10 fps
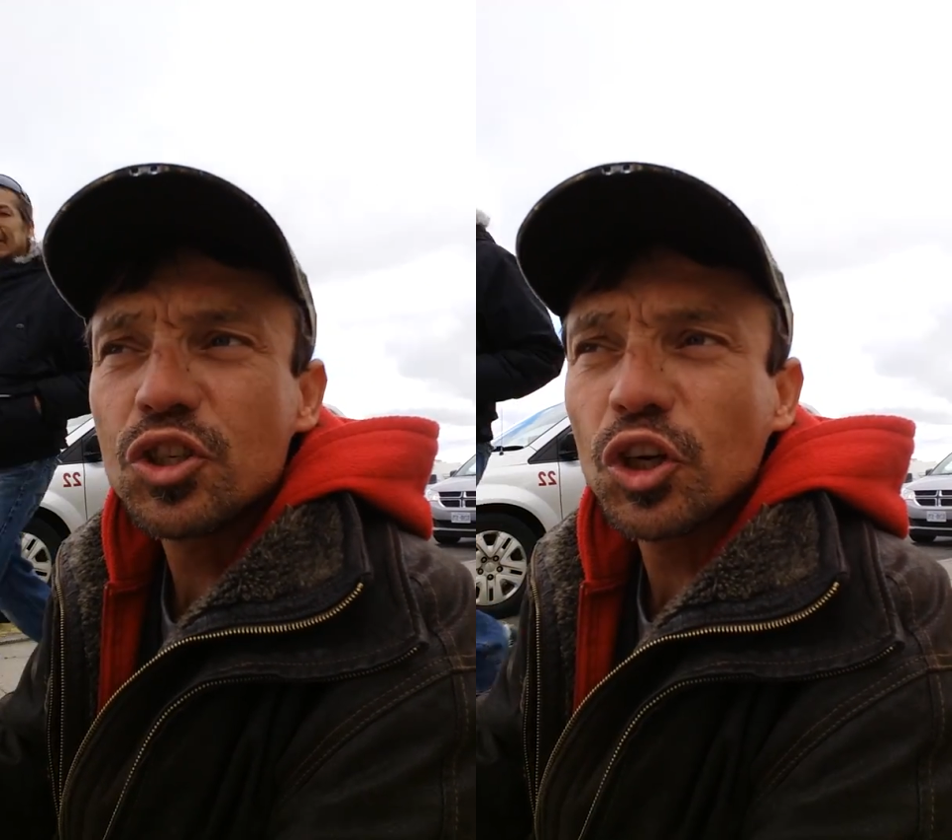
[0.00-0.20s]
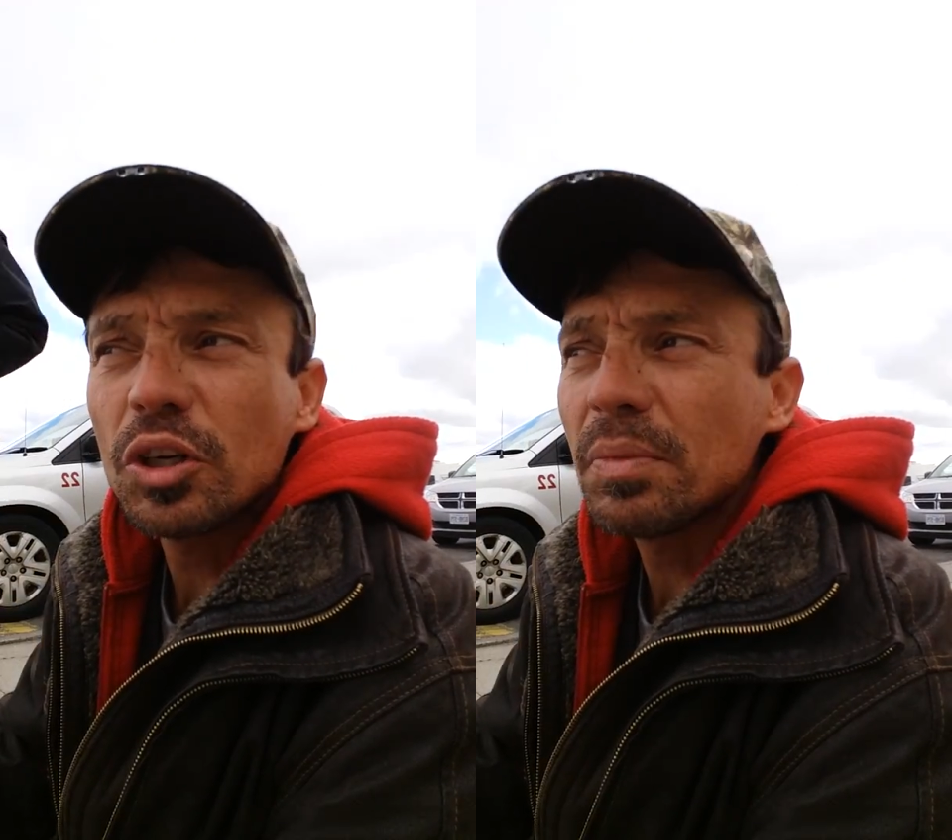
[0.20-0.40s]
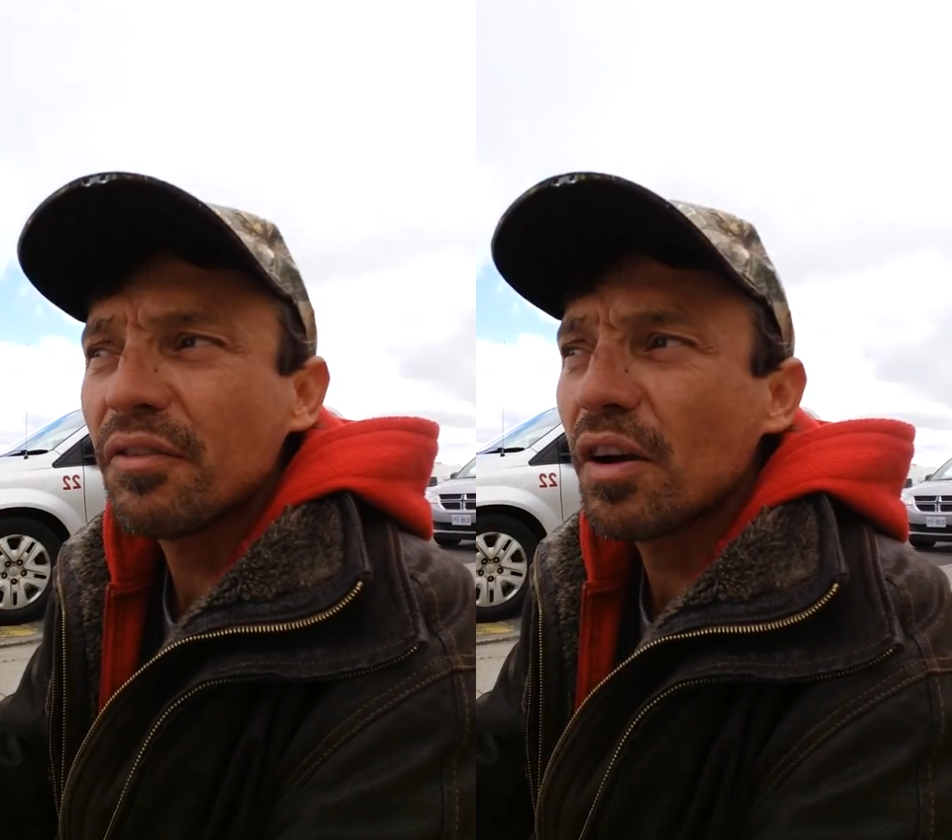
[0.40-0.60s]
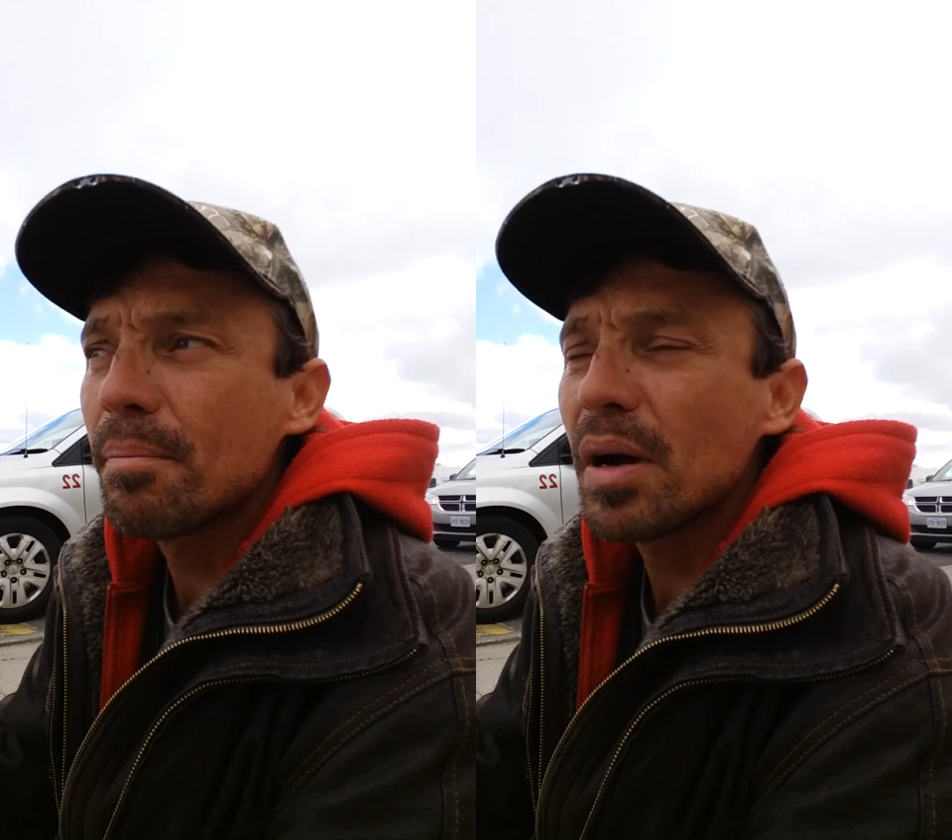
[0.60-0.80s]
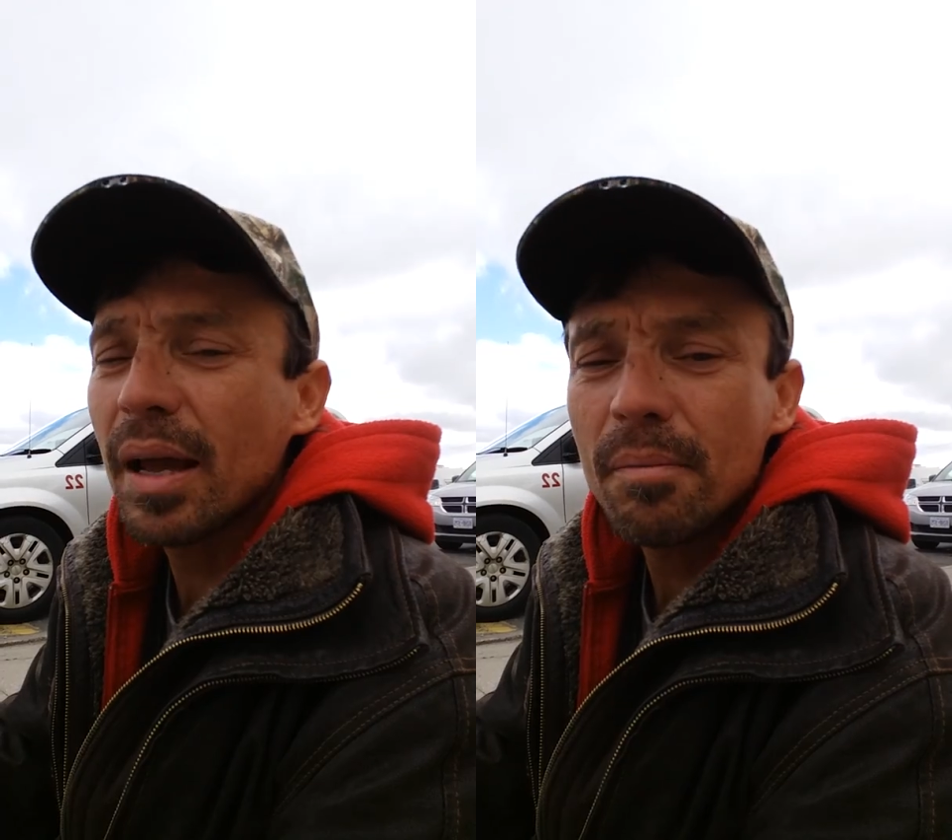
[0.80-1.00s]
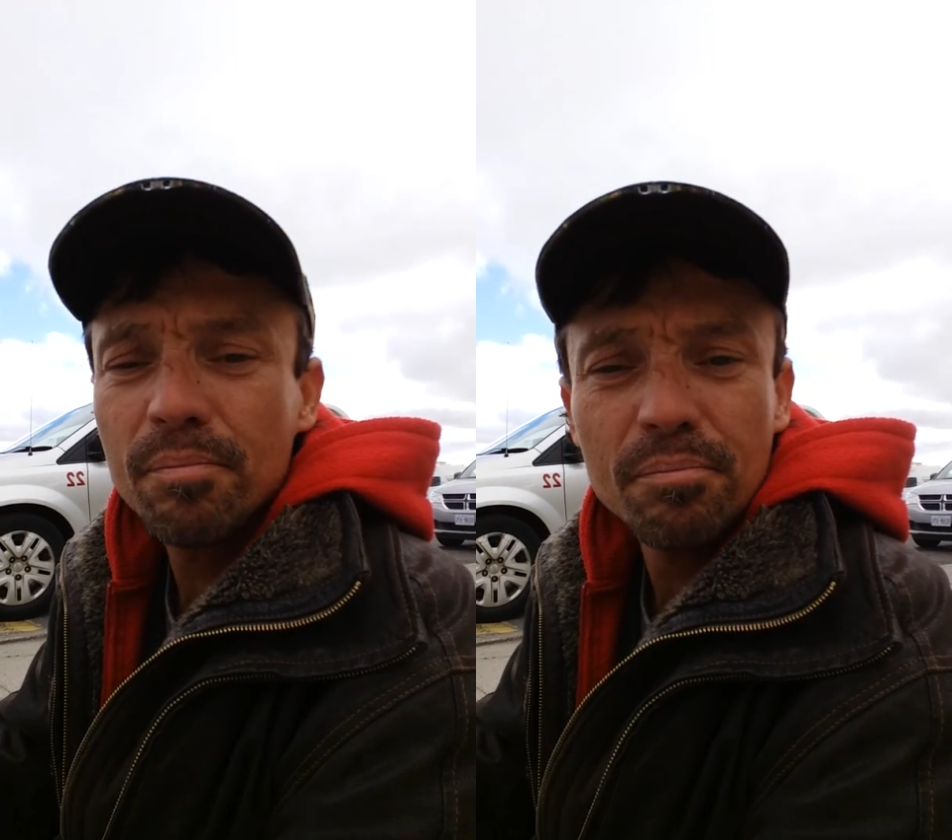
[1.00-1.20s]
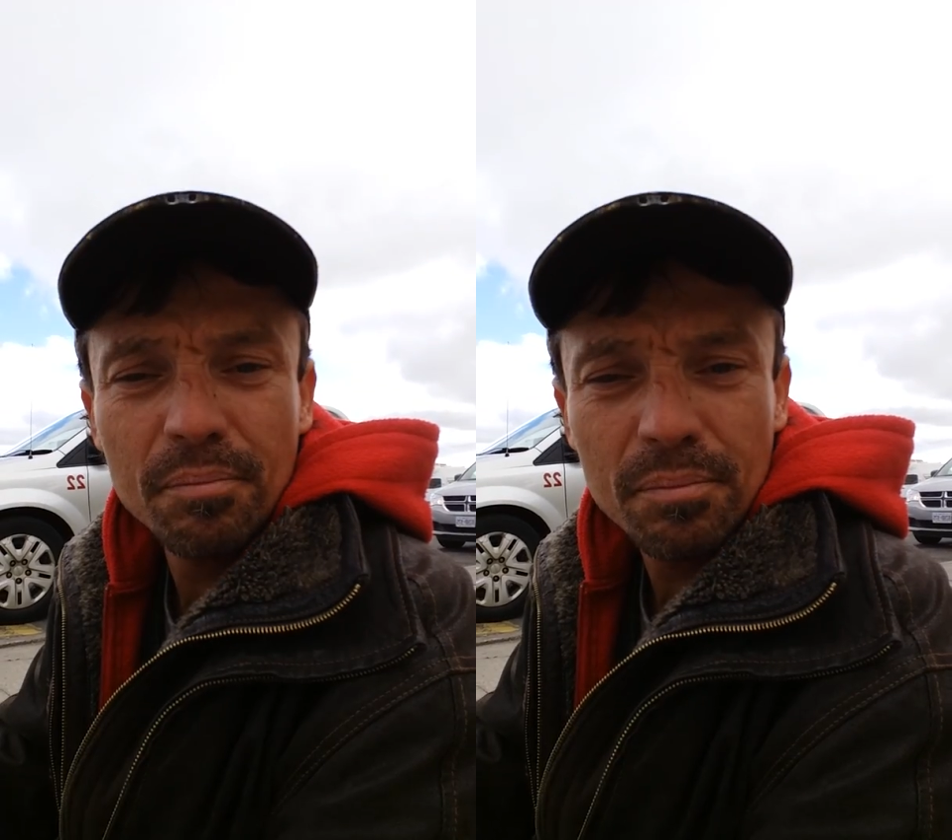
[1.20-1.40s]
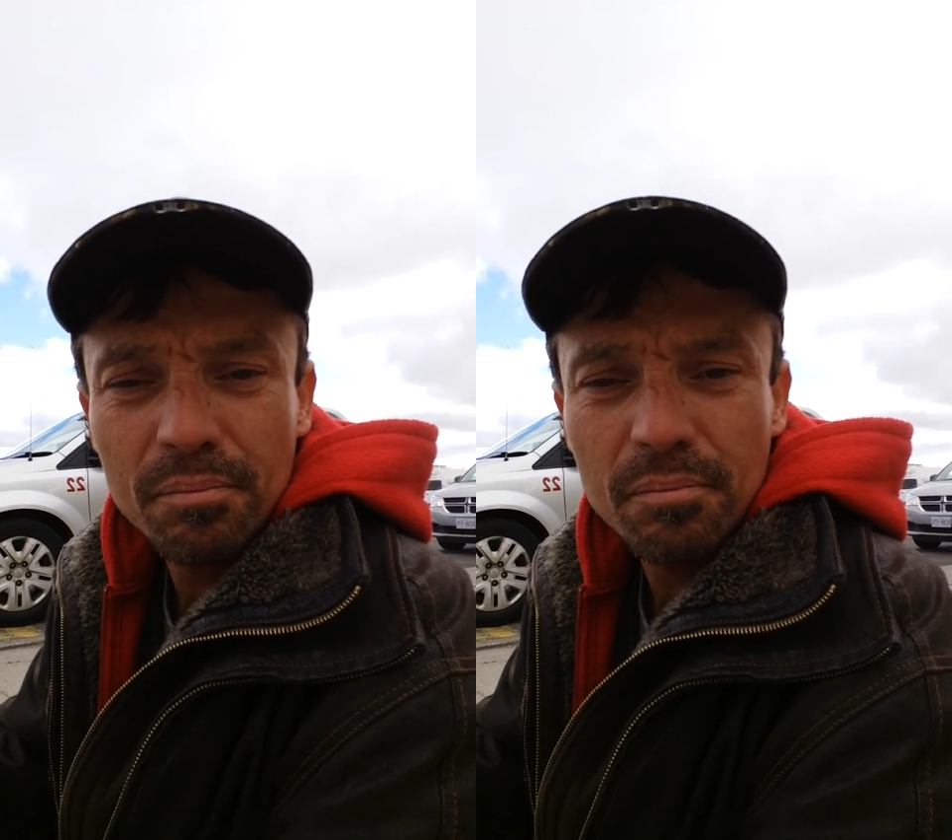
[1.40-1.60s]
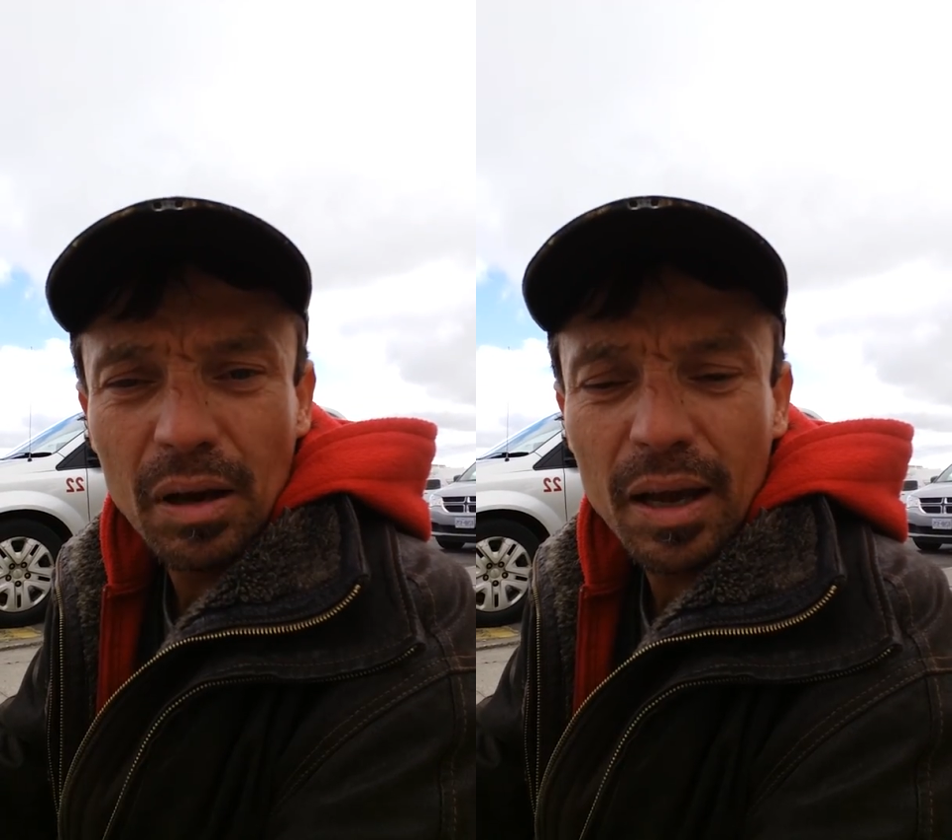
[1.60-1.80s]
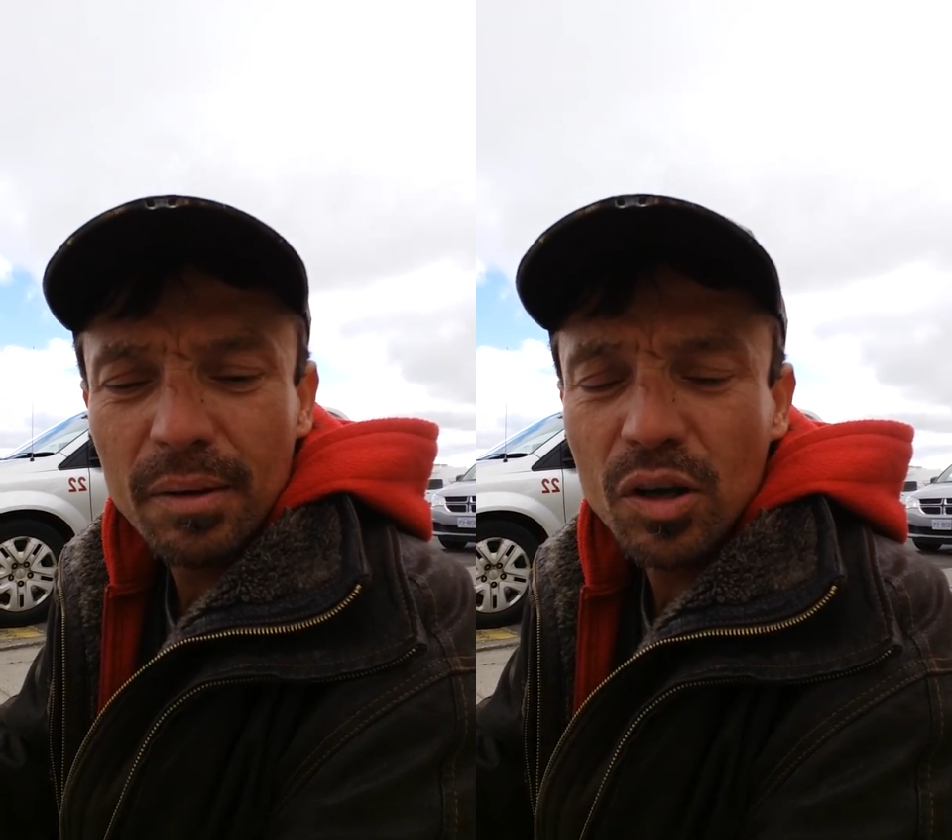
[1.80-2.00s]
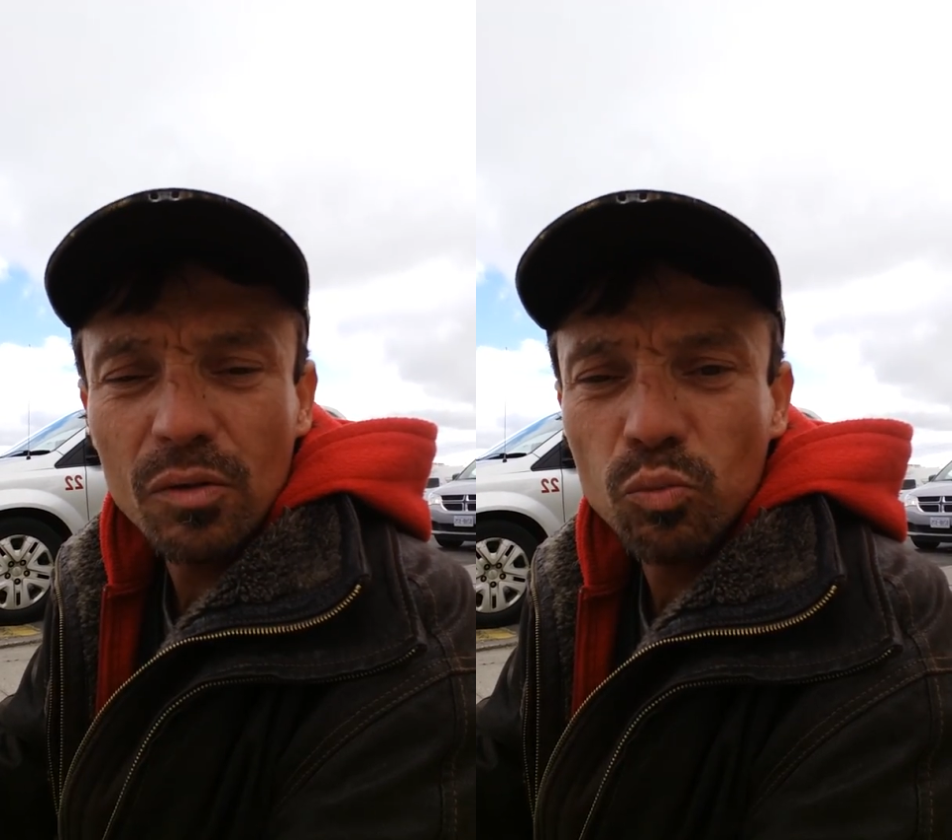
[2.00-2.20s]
deterred me from my